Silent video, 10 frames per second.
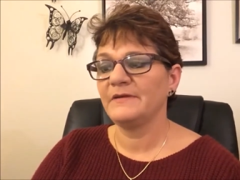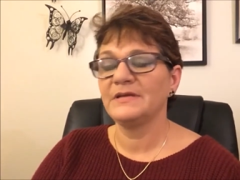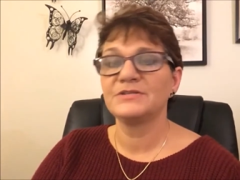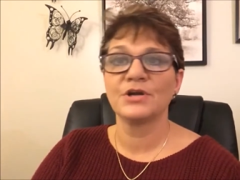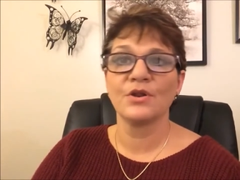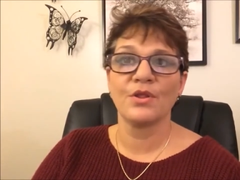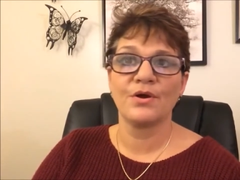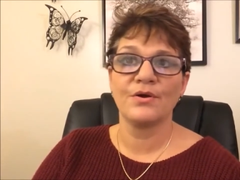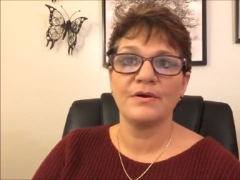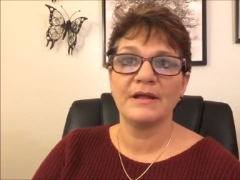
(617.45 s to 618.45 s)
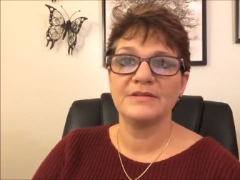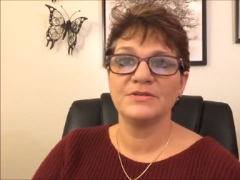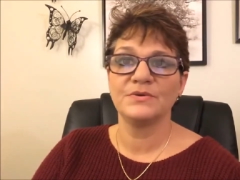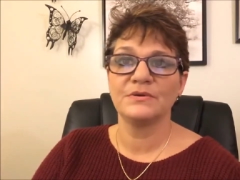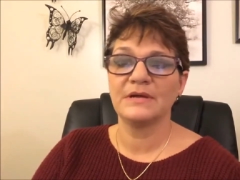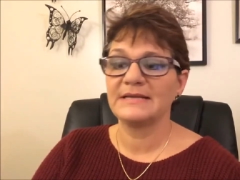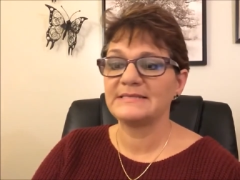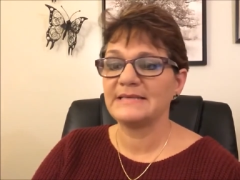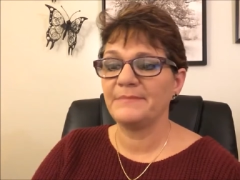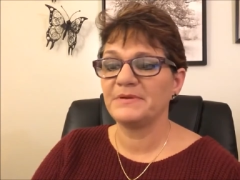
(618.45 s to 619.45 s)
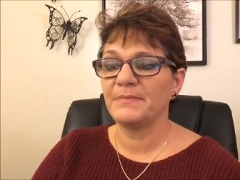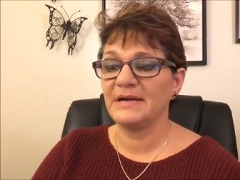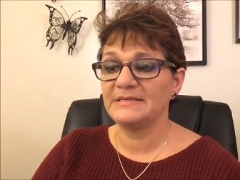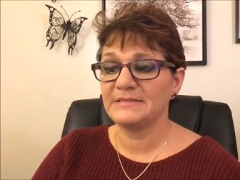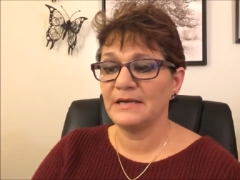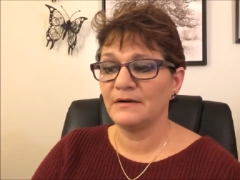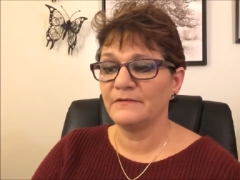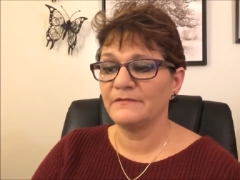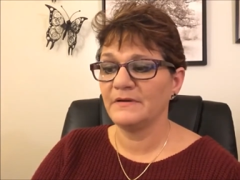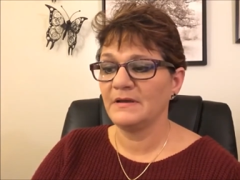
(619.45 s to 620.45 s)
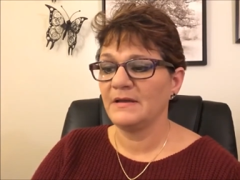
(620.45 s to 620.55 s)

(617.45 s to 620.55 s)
is to learn and to accept myself.